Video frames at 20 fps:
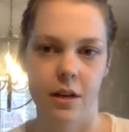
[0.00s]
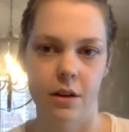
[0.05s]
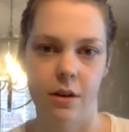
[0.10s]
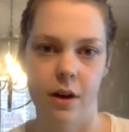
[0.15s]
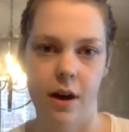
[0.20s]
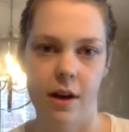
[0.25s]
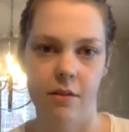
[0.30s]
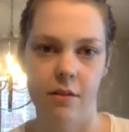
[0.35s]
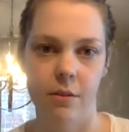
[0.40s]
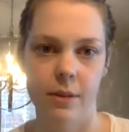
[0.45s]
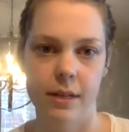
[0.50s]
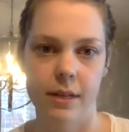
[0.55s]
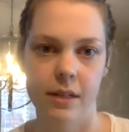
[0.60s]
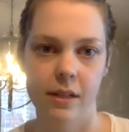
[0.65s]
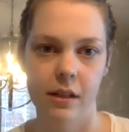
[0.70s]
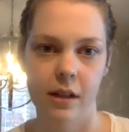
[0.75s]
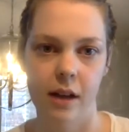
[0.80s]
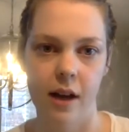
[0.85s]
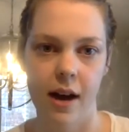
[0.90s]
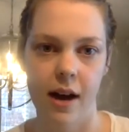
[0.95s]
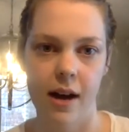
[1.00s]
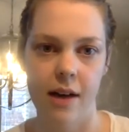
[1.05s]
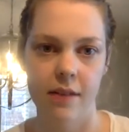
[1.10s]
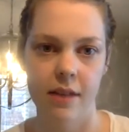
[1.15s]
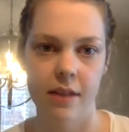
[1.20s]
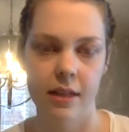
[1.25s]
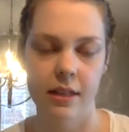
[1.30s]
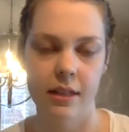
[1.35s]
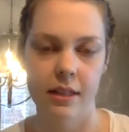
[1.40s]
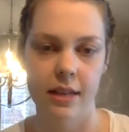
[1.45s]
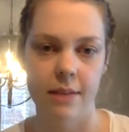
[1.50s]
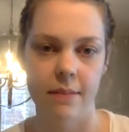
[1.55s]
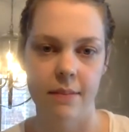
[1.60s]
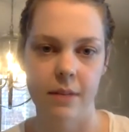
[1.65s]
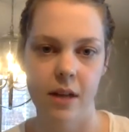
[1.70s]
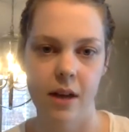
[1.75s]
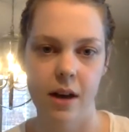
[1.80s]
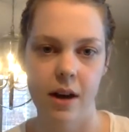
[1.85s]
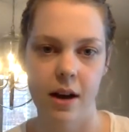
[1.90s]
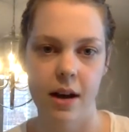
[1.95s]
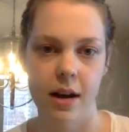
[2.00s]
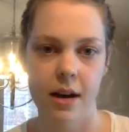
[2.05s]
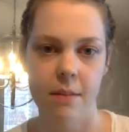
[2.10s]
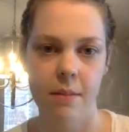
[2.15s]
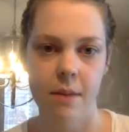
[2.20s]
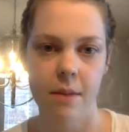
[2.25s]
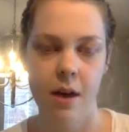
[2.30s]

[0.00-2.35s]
everyone's live at the same time.